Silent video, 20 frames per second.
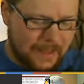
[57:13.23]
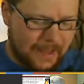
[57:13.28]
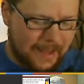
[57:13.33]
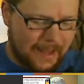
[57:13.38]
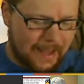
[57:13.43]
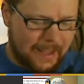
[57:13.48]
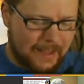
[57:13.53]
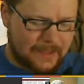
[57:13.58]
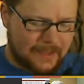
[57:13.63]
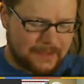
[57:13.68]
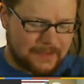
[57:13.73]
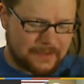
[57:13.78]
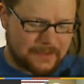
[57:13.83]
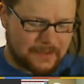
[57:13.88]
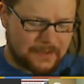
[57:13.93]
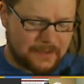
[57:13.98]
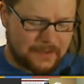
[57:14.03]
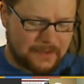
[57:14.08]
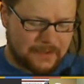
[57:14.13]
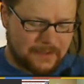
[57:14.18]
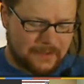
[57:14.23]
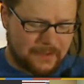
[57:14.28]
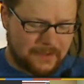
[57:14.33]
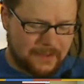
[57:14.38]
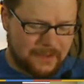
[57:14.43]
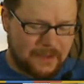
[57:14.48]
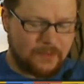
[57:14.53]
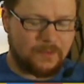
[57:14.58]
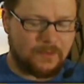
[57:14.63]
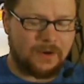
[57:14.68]
And
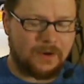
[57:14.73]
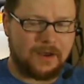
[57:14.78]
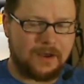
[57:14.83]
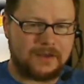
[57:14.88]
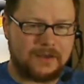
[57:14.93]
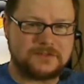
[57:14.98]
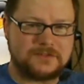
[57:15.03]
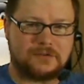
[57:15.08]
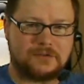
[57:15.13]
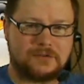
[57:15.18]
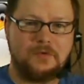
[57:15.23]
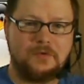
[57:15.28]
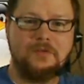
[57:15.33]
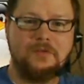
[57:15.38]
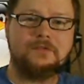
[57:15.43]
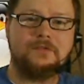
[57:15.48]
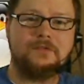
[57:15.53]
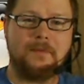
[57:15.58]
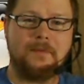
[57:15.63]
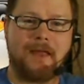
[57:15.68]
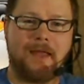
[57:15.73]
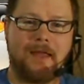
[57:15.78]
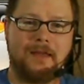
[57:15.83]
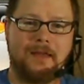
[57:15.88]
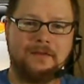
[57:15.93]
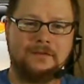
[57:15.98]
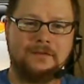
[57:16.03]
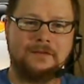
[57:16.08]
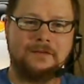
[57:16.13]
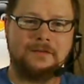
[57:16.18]
it was the remove
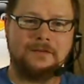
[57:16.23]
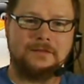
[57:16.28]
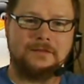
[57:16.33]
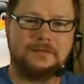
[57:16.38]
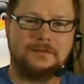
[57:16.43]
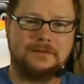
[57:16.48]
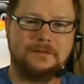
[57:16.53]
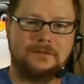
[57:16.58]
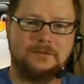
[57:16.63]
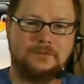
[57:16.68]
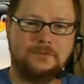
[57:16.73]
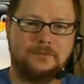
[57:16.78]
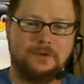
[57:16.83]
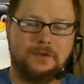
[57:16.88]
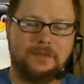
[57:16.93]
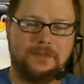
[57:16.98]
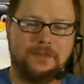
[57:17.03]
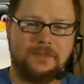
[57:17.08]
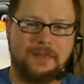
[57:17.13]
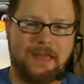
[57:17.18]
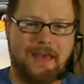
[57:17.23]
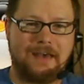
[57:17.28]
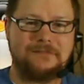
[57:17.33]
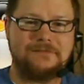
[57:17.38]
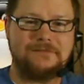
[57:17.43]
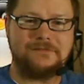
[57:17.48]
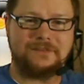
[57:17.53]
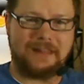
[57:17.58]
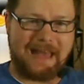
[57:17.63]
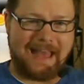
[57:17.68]
command with the F
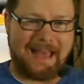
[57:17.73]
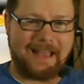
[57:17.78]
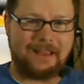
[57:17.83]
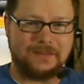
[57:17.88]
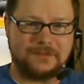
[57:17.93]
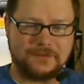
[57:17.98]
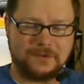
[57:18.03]
flag.